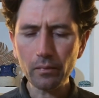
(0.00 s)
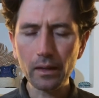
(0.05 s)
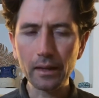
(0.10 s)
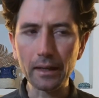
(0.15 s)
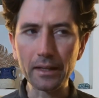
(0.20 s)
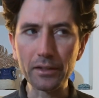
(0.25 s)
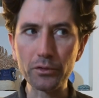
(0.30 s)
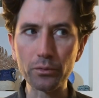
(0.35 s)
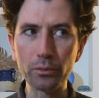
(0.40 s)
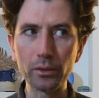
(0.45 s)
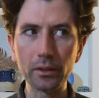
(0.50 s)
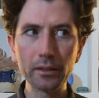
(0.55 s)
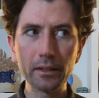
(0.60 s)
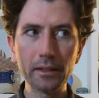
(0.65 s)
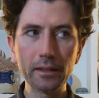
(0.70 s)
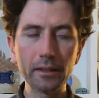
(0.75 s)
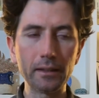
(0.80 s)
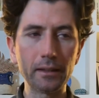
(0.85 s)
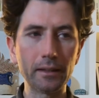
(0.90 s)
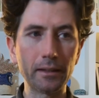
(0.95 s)
It's
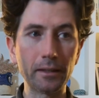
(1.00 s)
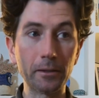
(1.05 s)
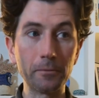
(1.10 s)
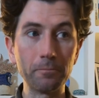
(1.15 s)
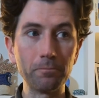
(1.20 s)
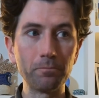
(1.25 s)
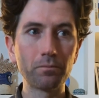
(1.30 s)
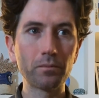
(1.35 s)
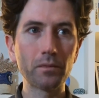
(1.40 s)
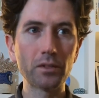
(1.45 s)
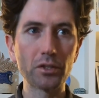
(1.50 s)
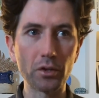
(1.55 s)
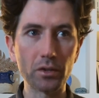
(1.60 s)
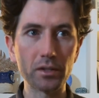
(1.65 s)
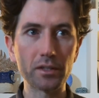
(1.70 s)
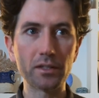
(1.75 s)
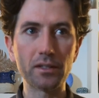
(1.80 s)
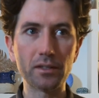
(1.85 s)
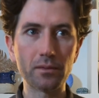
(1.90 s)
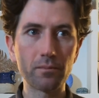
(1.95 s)
really, you know, so
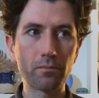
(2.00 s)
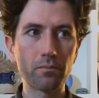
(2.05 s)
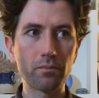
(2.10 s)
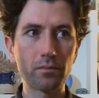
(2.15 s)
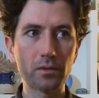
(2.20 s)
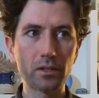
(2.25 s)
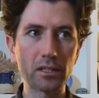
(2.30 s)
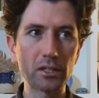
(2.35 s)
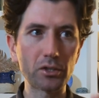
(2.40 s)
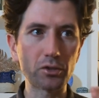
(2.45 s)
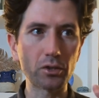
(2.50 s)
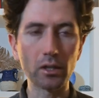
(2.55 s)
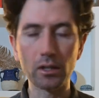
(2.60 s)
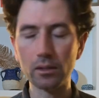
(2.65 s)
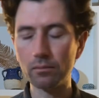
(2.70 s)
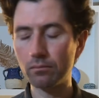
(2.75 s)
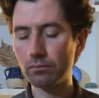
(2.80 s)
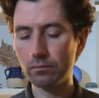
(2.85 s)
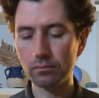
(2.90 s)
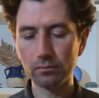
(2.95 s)
this is
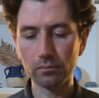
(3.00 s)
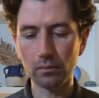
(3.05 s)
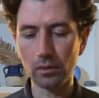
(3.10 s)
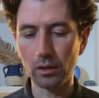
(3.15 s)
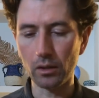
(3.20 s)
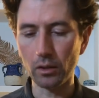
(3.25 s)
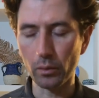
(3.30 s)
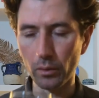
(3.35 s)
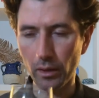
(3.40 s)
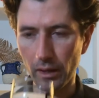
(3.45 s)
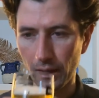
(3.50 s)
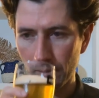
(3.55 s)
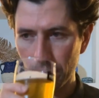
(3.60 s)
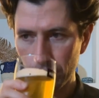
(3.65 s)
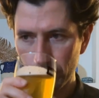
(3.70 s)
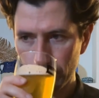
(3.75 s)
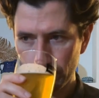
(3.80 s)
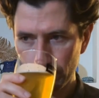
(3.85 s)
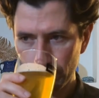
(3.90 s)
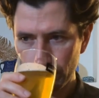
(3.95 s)
Citra all the way,
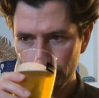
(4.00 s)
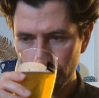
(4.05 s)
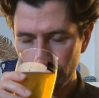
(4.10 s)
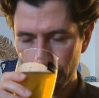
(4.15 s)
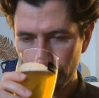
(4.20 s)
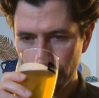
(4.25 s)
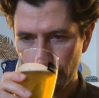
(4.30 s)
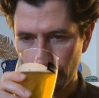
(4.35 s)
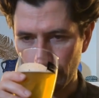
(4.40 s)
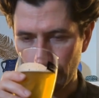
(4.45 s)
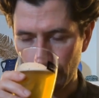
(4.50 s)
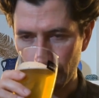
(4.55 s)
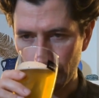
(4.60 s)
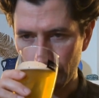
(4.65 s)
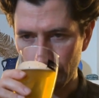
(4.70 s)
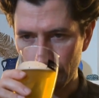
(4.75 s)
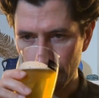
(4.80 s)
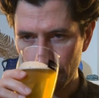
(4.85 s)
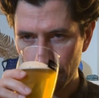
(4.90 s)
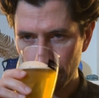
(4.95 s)

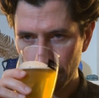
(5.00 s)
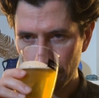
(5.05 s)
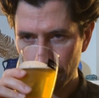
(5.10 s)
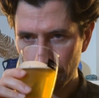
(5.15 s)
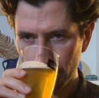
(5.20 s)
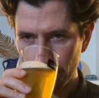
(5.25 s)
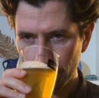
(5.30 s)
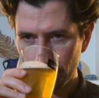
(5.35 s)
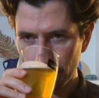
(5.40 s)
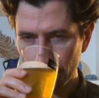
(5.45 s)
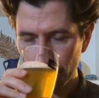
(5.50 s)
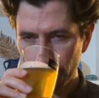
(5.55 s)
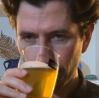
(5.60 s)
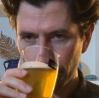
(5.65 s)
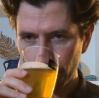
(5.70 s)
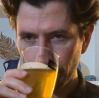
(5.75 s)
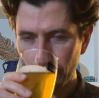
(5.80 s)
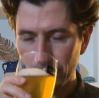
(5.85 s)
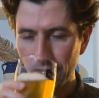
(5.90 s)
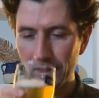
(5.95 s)
and
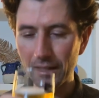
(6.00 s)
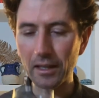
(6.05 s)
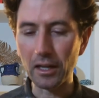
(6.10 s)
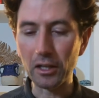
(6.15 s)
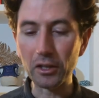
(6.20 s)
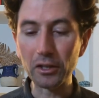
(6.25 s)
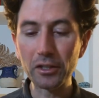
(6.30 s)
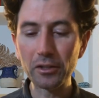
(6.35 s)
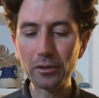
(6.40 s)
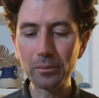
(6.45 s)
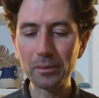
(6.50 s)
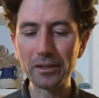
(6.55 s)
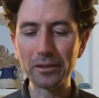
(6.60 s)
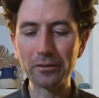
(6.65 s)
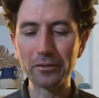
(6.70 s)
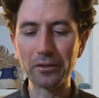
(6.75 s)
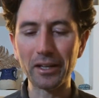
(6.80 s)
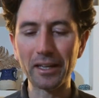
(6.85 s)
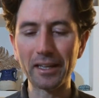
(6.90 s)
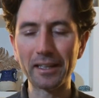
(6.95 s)
getting a little bit
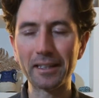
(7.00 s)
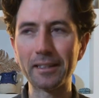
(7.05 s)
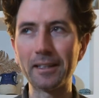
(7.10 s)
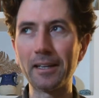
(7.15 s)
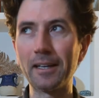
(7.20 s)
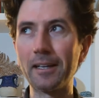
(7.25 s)
of like